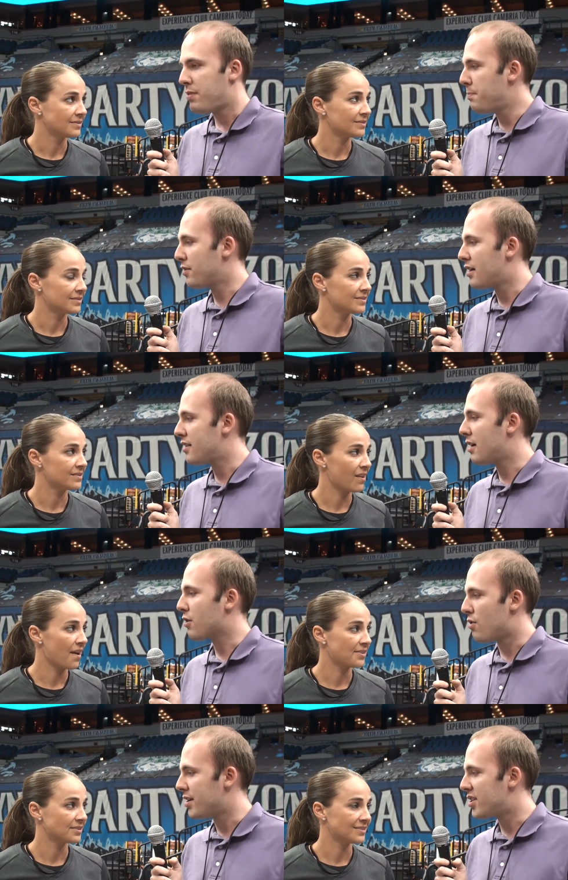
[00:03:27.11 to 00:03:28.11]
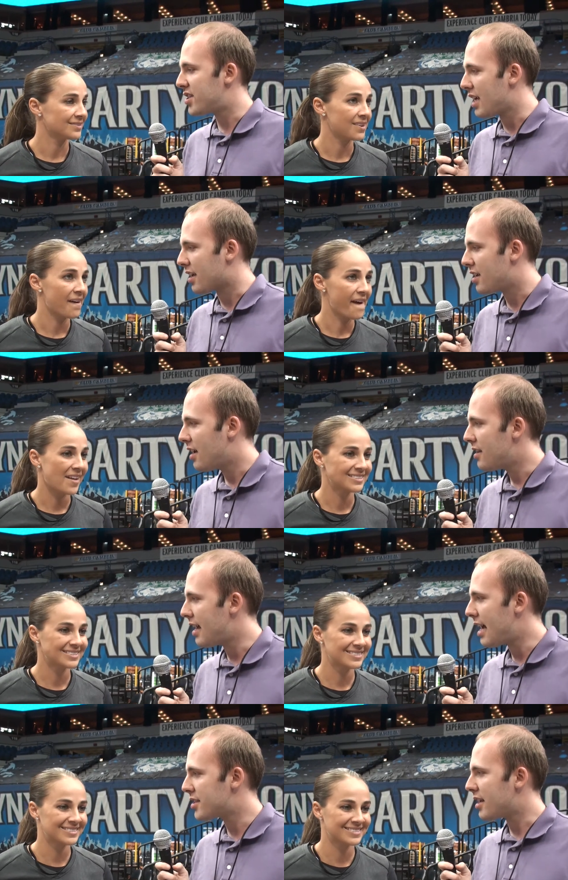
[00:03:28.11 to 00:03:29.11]
Speaker 1: people thought they were going to stink.
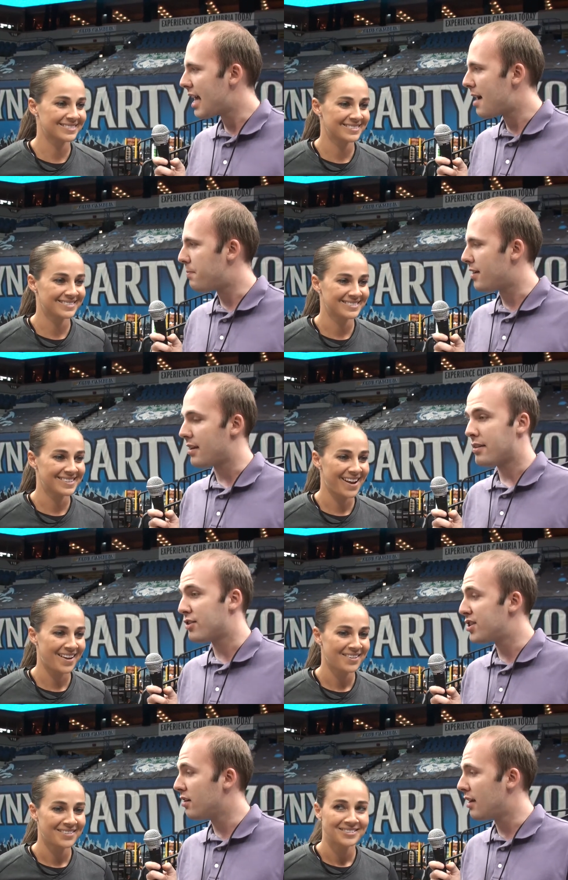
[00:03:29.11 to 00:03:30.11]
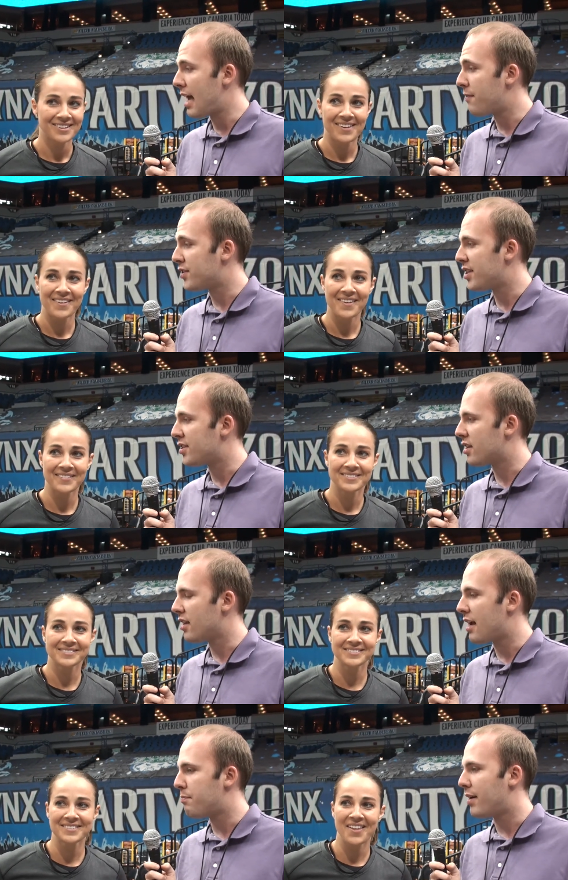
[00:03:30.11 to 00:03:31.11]
That hasn't happened, and there's still half a
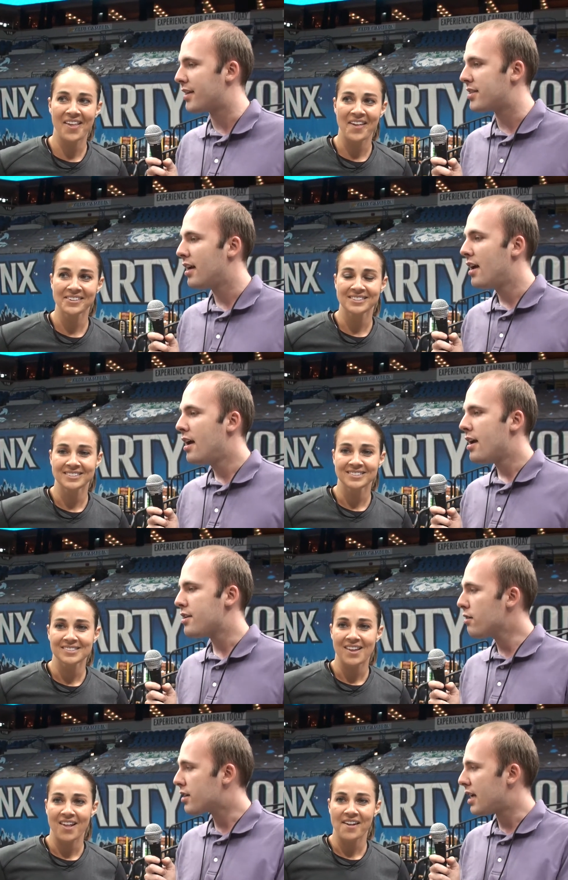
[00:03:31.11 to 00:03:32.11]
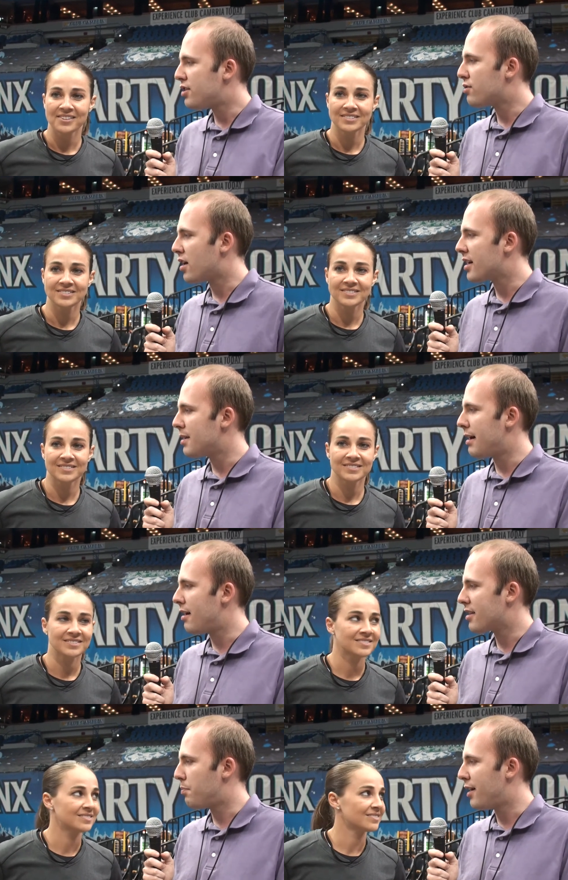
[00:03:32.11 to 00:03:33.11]
season left, but in your case, you talked
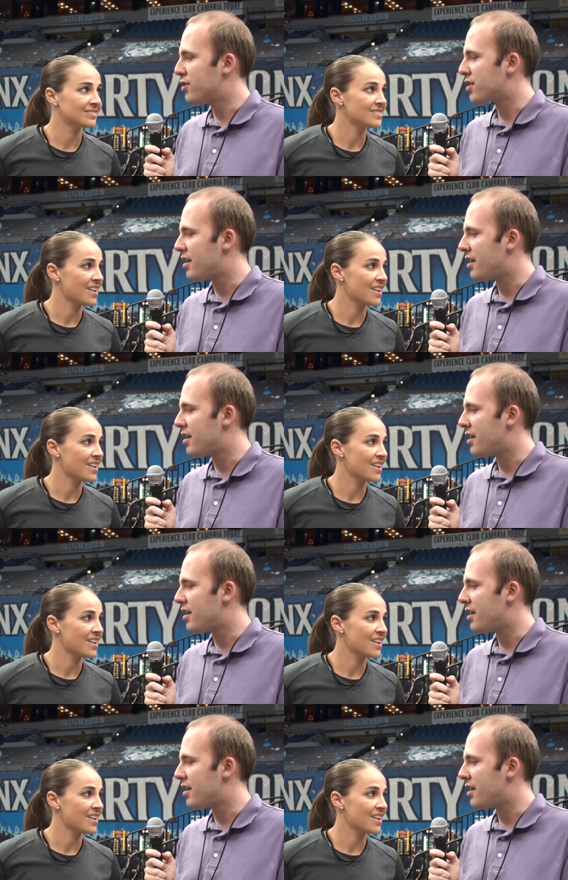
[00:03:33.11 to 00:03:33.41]
about how the players are